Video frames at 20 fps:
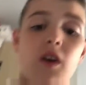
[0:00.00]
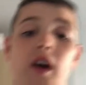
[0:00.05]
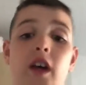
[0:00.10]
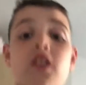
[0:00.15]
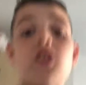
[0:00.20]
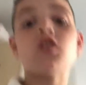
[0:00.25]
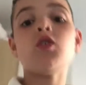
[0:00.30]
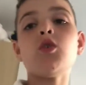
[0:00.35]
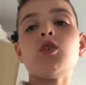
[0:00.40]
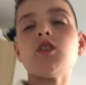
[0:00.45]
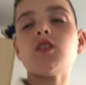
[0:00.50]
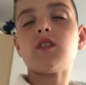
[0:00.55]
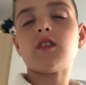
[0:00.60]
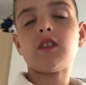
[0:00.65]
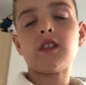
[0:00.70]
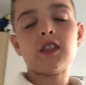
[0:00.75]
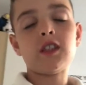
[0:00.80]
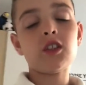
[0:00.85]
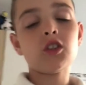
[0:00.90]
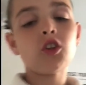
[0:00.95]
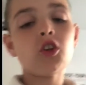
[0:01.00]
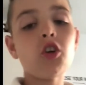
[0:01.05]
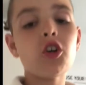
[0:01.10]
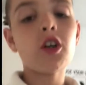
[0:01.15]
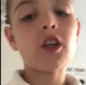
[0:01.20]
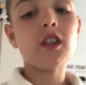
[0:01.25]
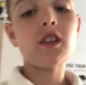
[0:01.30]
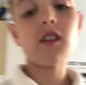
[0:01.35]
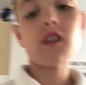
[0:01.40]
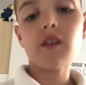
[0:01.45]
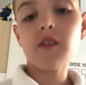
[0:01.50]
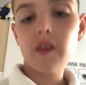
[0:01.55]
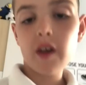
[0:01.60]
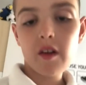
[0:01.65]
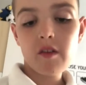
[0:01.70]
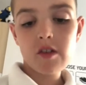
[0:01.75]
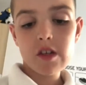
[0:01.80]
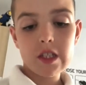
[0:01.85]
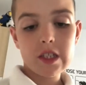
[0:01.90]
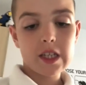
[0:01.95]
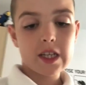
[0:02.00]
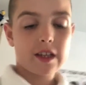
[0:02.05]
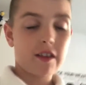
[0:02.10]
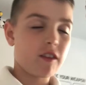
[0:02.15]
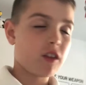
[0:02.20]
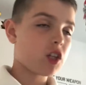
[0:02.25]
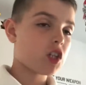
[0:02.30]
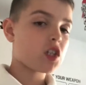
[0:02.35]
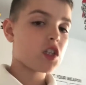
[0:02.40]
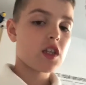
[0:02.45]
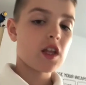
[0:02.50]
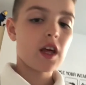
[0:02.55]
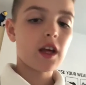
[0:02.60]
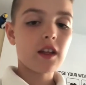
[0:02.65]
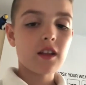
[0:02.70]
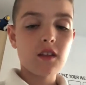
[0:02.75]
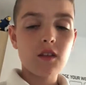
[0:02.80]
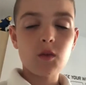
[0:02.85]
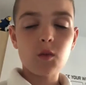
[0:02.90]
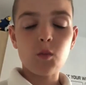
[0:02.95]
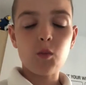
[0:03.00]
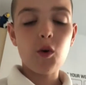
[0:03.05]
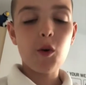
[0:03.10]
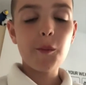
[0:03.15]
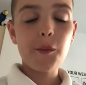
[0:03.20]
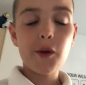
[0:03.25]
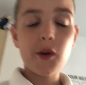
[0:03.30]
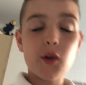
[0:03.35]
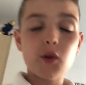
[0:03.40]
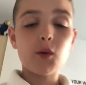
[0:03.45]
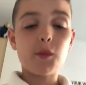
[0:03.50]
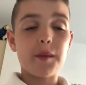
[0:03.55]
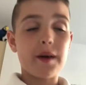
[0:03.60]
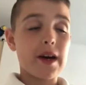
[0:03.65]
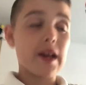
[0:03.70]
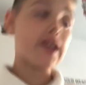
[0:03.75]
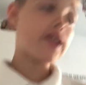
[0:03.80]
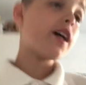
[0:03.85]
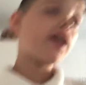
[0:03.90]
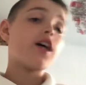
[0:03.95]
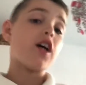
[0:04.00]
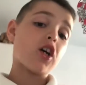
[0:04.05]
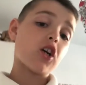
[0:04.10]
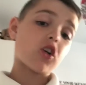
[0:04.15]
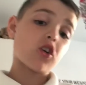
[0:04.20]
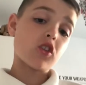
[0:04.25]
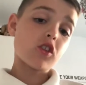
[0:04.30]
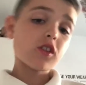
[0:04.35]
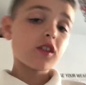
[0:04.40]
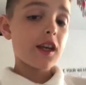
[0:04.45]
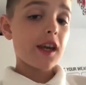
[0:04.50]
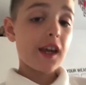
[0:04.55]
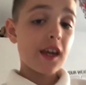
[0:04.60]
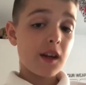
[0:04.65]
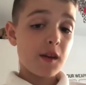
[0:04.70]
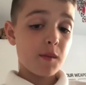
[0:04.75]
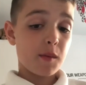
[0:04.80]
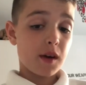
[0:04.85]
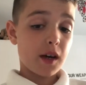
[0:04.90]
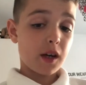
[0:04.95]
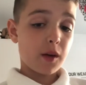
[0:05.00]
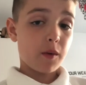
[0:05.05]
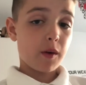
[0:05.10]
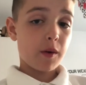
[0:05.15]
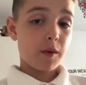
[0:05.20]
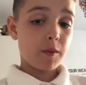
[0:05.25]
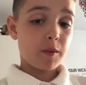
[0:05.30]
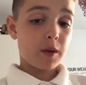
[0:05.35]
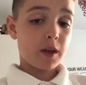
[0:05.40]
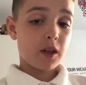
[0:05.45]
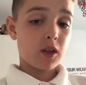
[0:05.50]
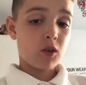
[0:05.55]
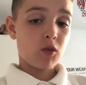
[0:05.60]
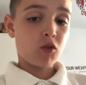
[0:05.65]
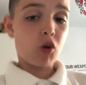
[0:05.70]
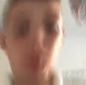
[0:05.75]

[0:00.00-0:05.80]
As you can see, turkeys are very scary that woman or man got scared by one by going